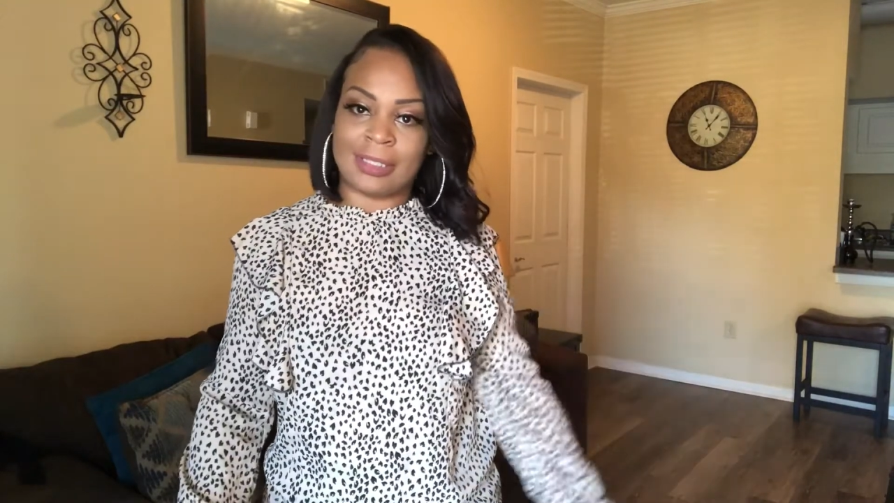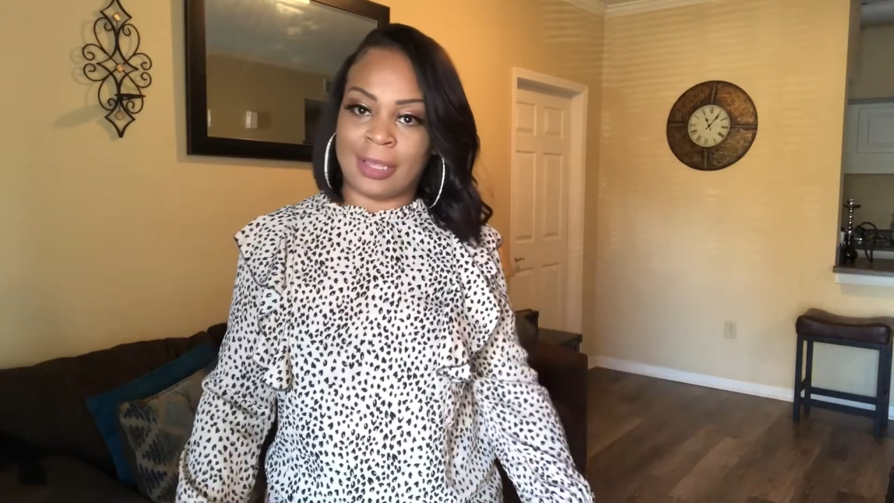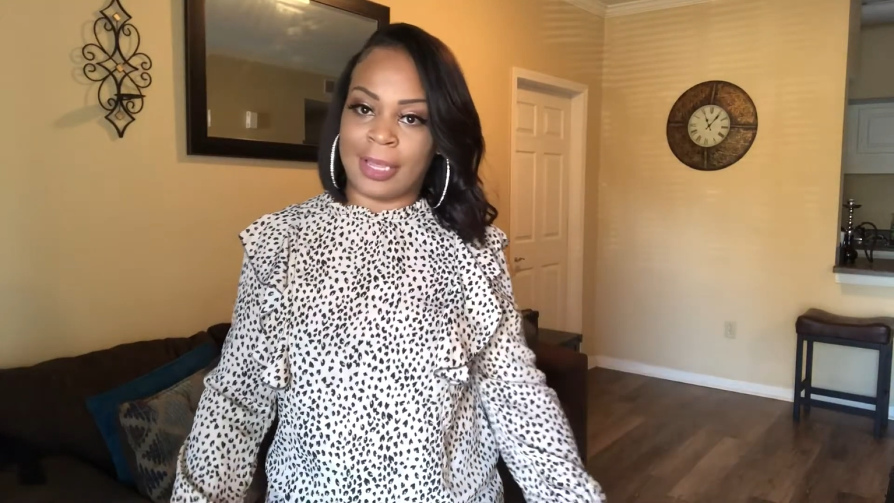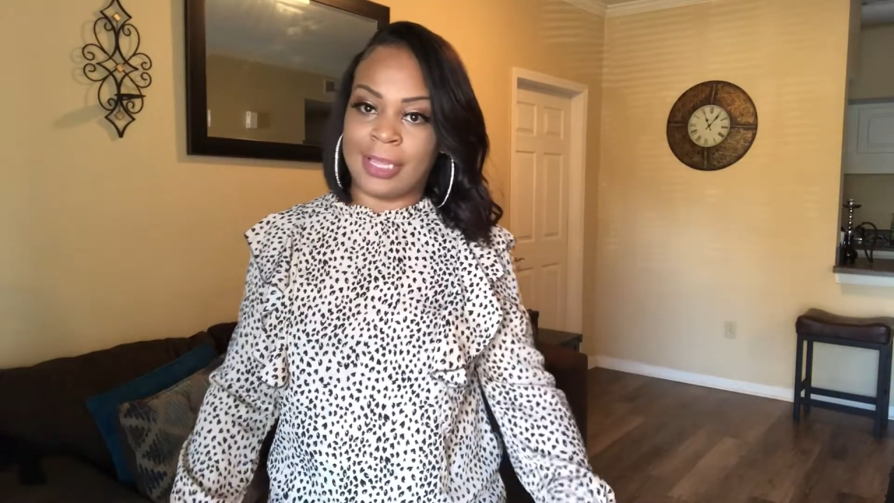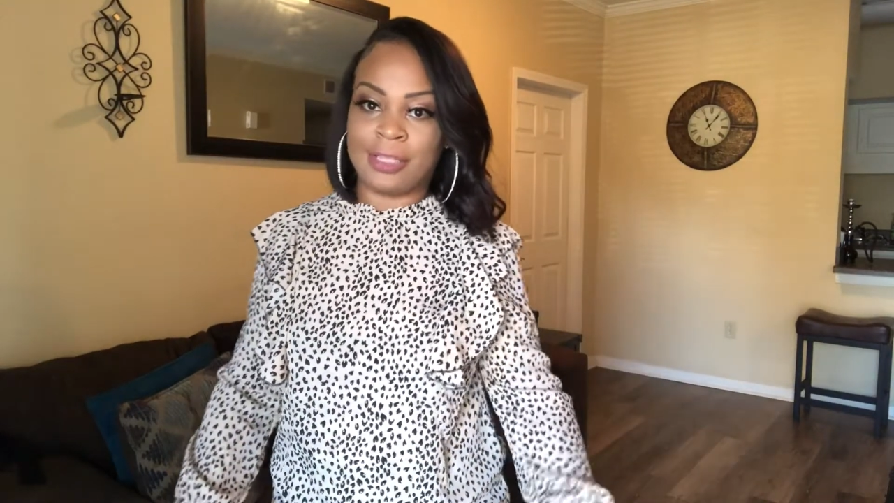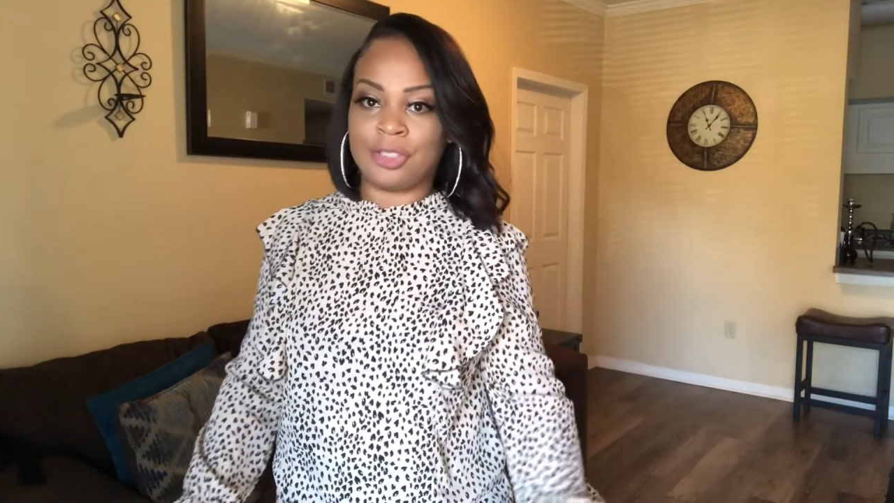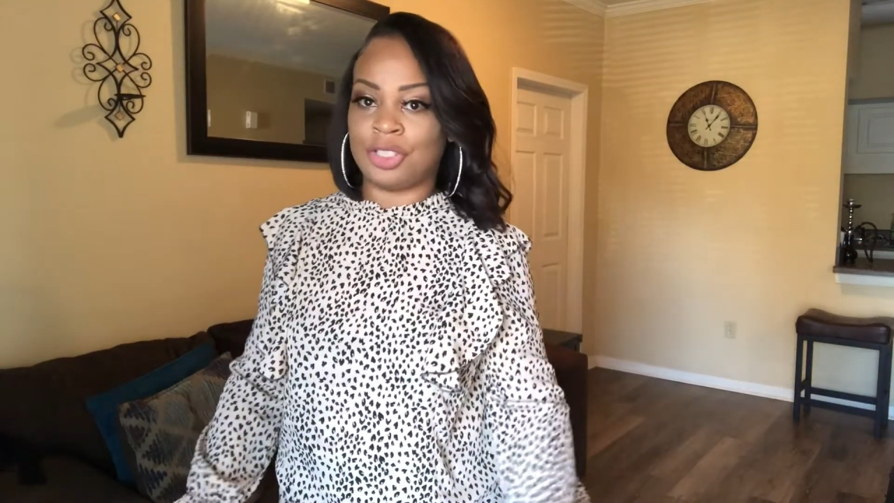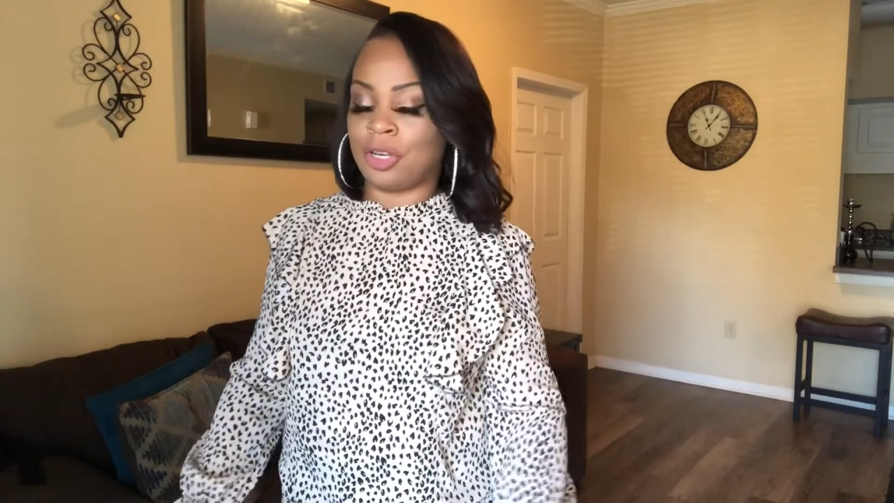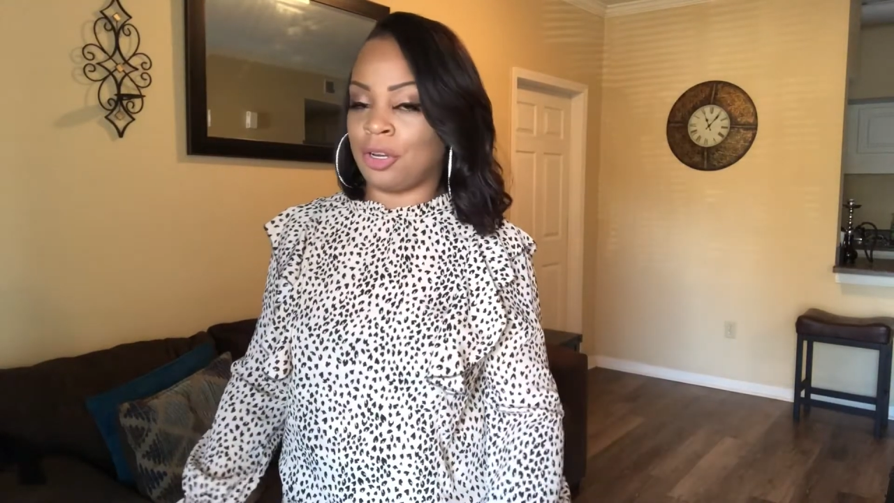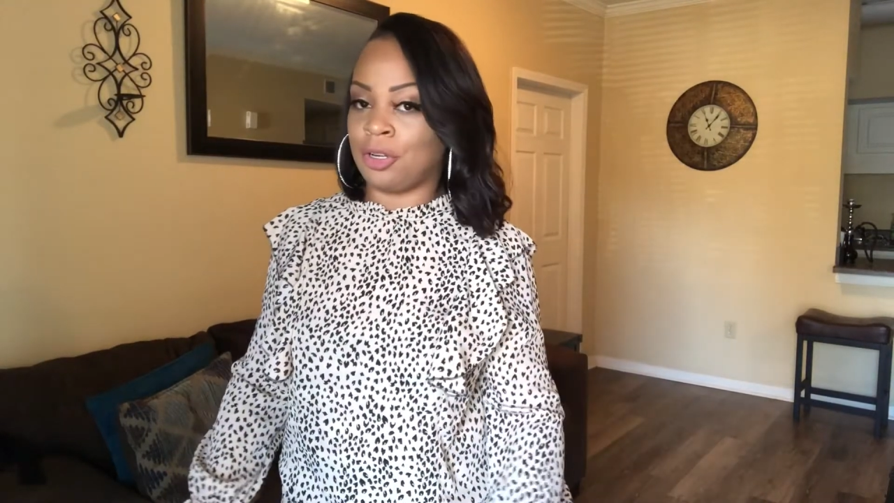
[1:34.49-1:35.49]
like
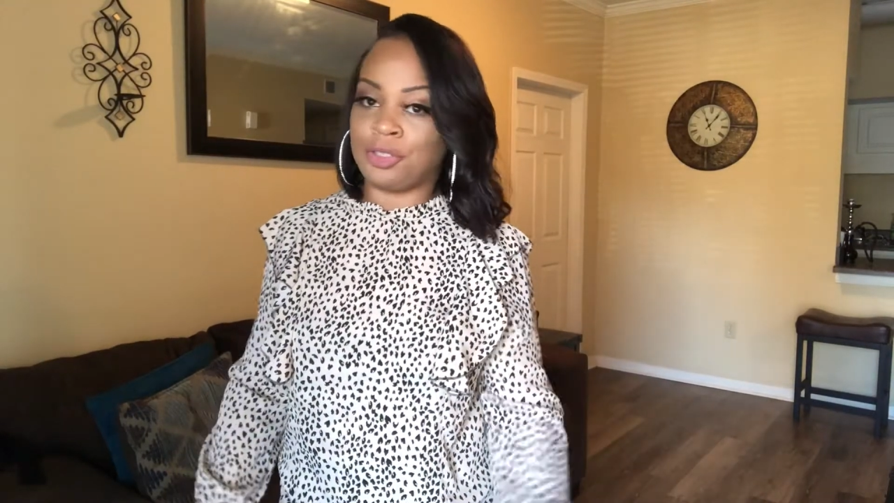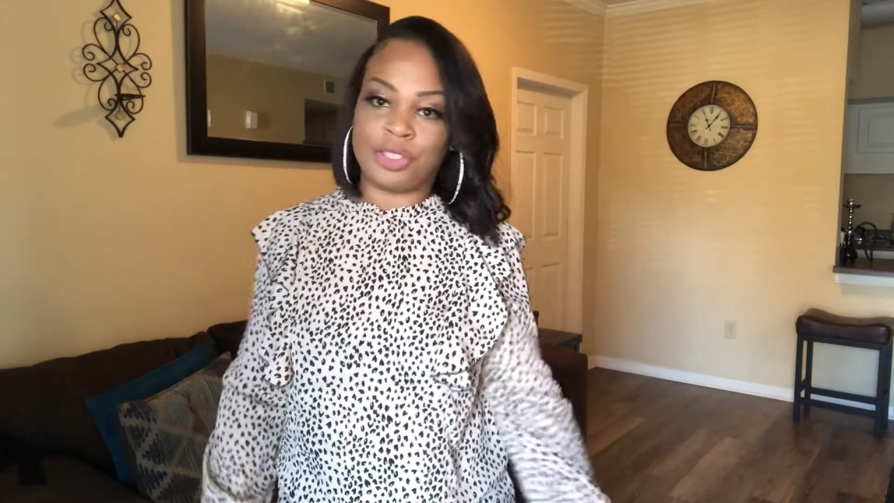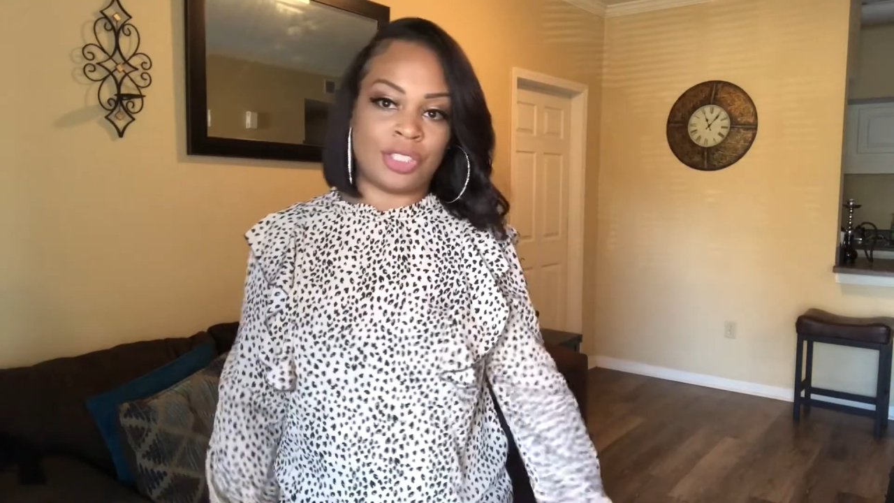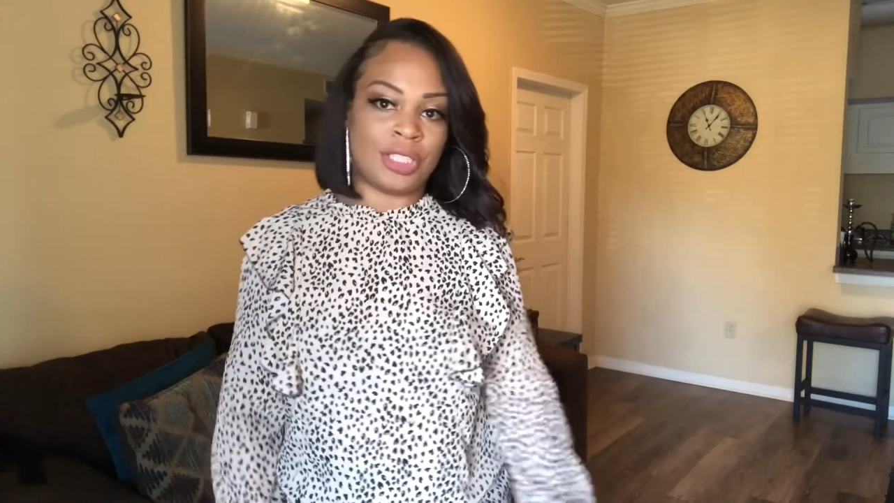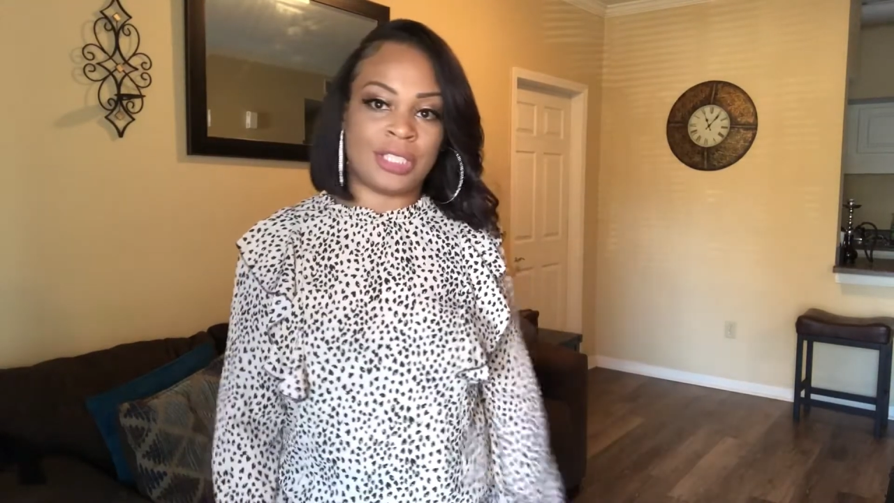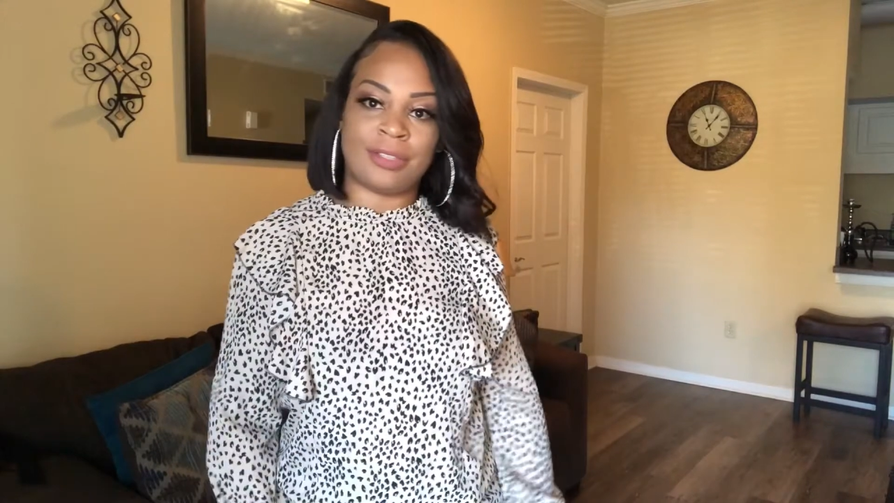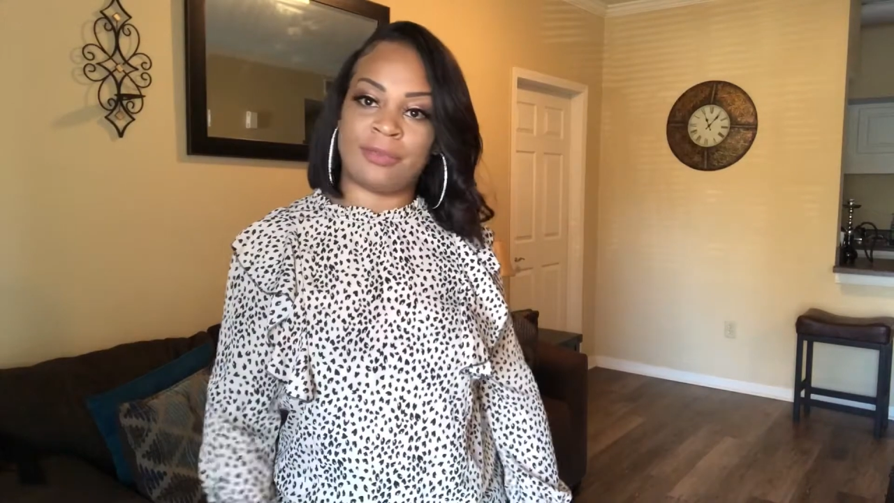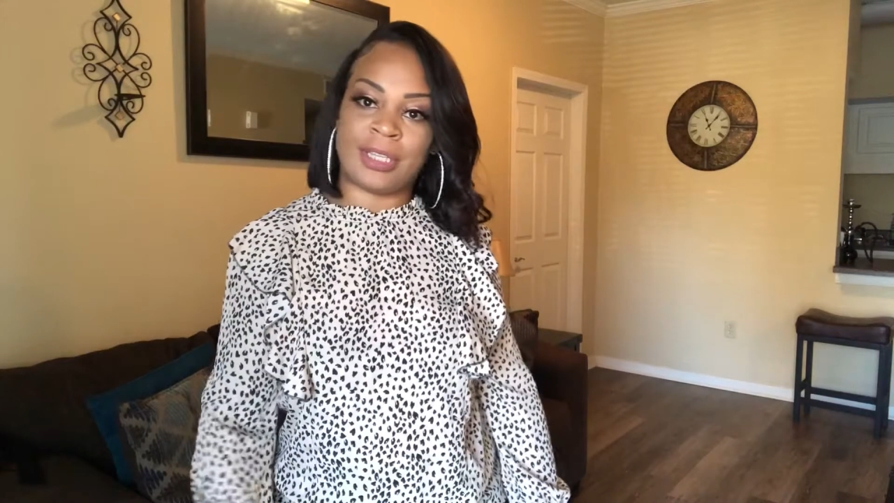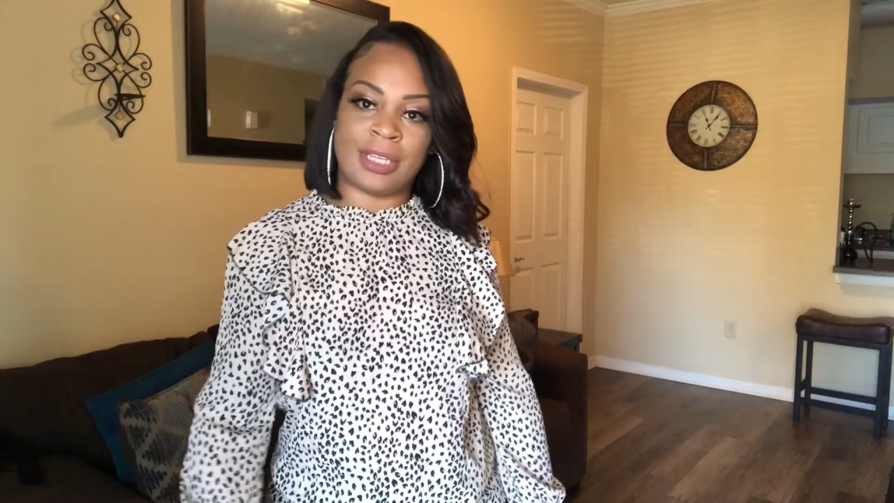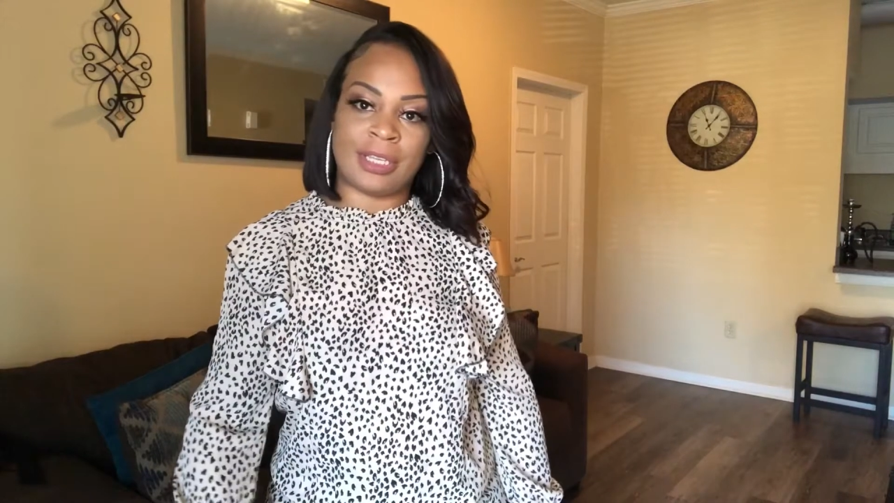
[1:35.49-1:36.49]
church,
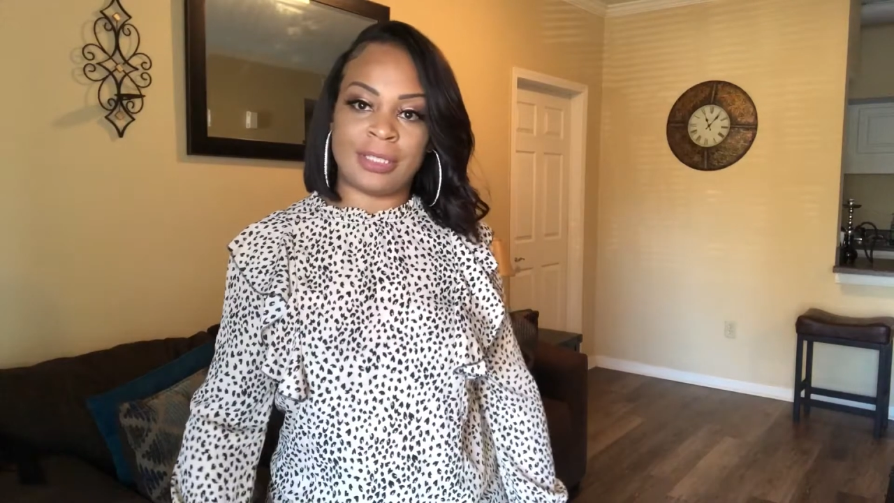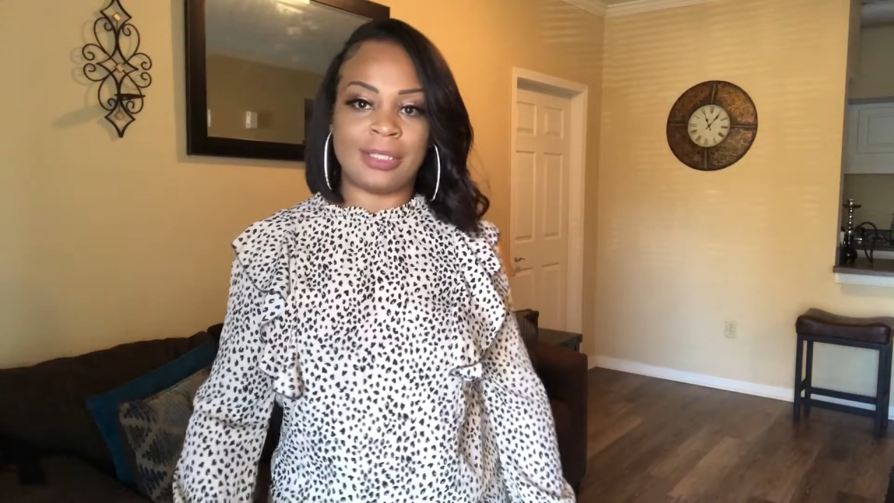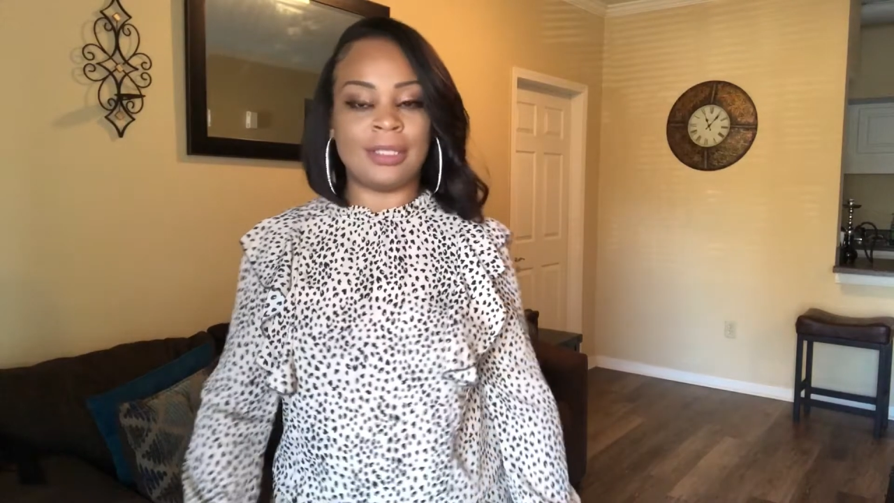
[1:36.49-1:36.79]
events.